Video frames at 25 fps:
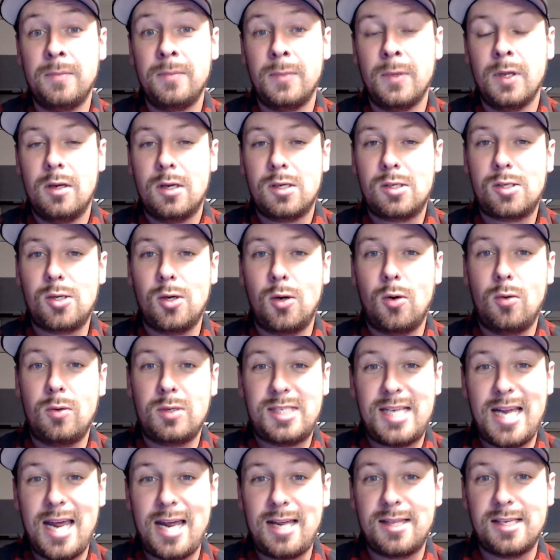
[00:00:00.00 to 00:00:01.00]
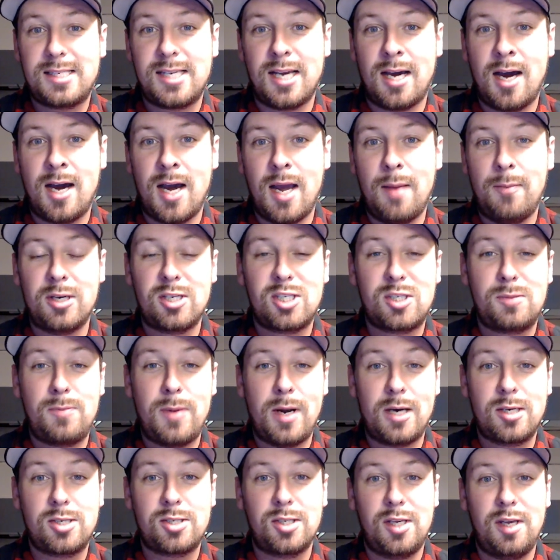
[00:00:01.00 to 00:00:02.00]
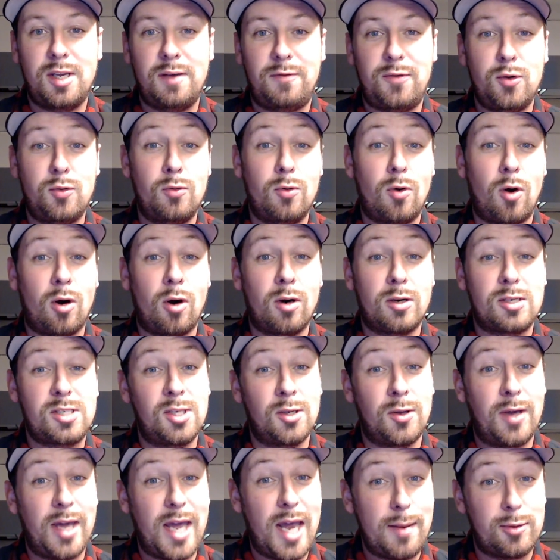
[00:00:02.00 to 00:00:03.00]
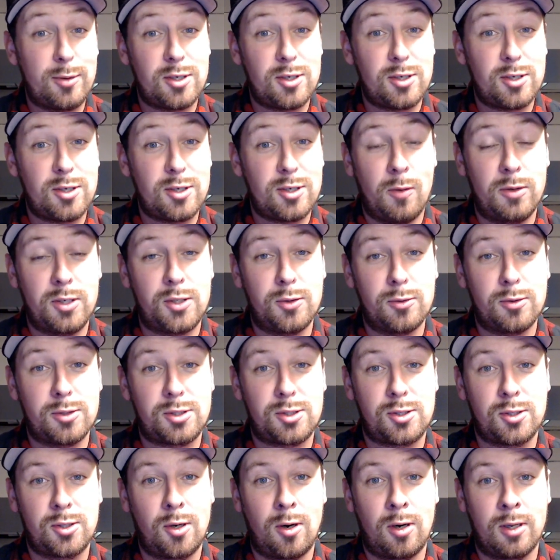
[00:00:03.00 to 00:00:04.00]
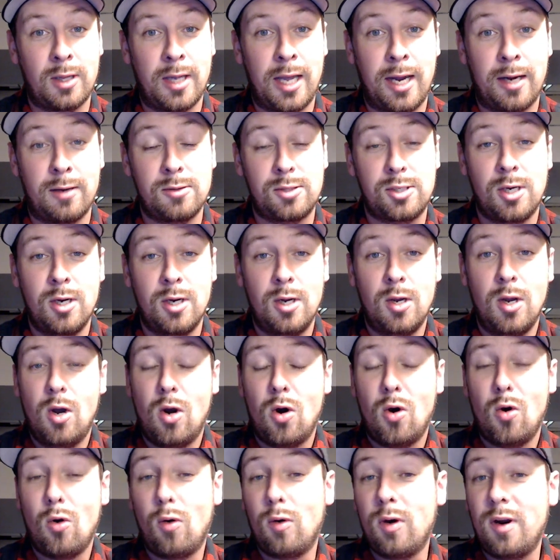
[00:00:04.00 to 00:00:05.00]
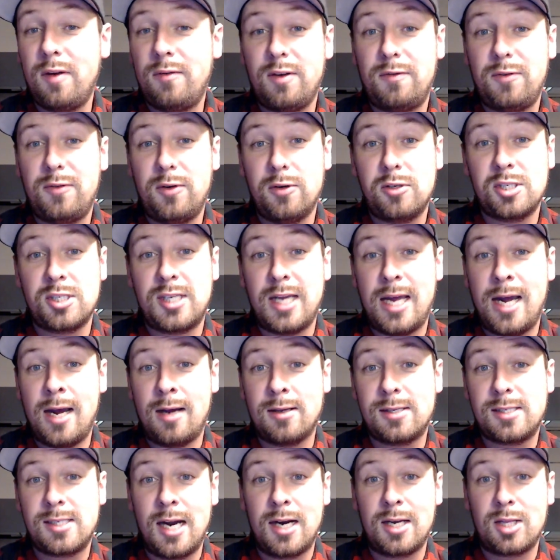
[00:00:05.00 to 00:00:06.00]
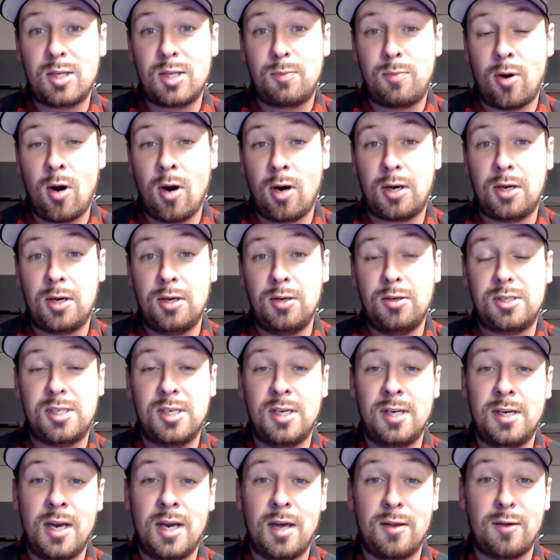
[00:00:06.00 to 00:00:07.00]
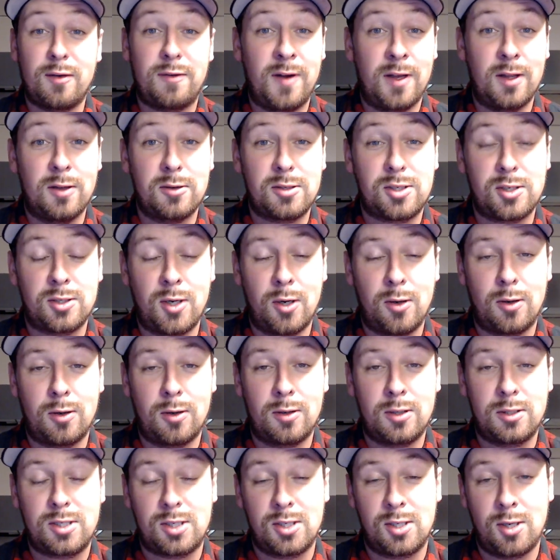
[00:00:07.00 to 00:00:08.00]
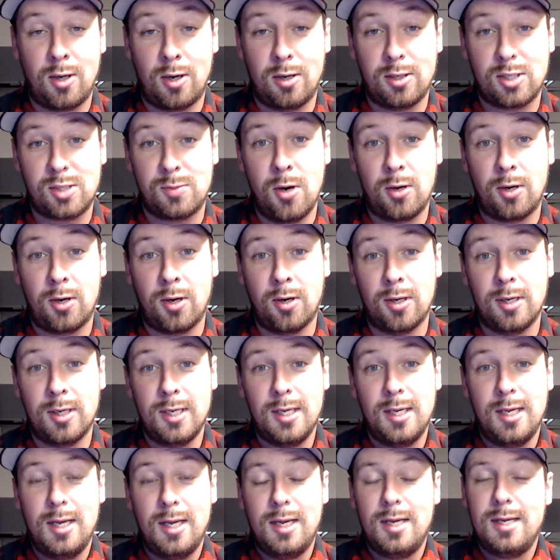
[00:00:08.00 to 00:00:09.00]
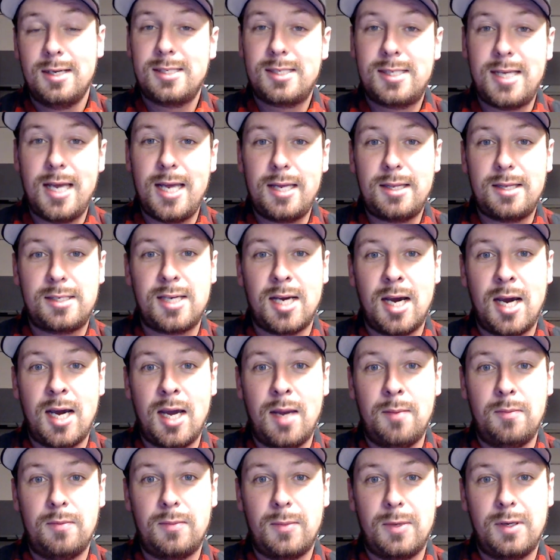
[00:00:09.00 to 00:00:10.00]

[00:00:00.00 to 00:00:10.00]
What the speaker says: So take the time, and especially if you are still able to go into a cigar lounge, or even if you're just outside at the park and you see another fellow cigar smoker, just take the time